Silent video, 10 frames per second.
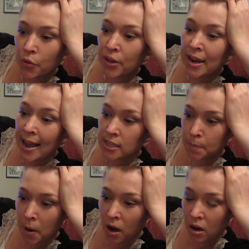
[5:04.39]
the
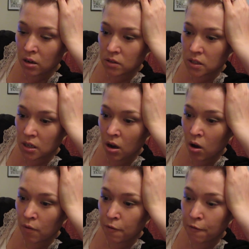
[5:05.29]
next part
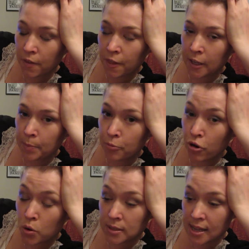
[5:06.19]
of the
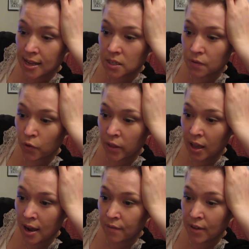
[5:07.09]
process for the
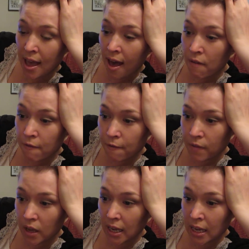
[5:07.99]
IVF
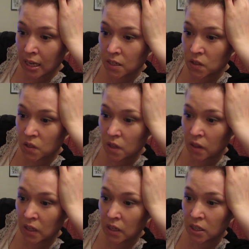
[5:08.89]
is
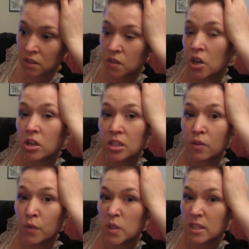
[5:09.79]
the starting
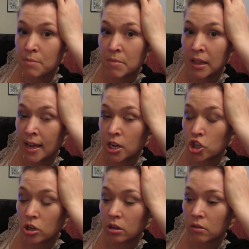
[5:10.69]
of the
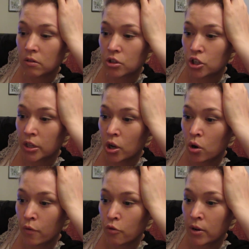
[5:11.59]
stimulation to the
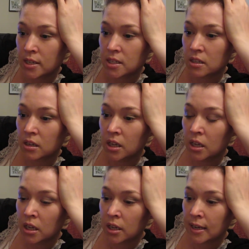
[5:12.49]
ovaries.
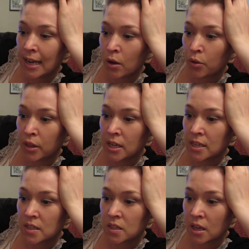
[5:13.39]
Now
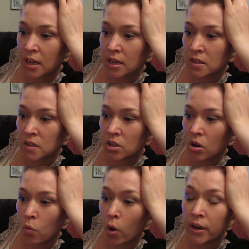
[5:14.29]
this is
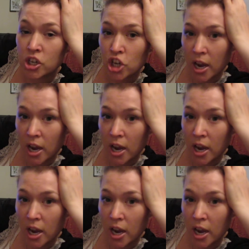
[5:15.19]
1